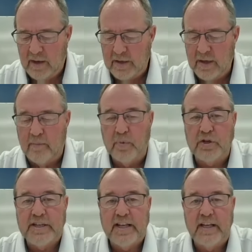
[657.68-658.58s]

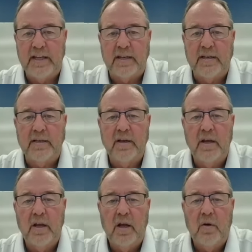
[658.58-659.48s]
Number 10,
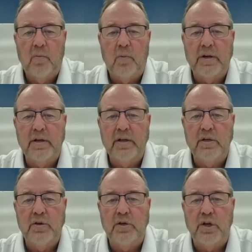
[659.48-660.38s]
what do you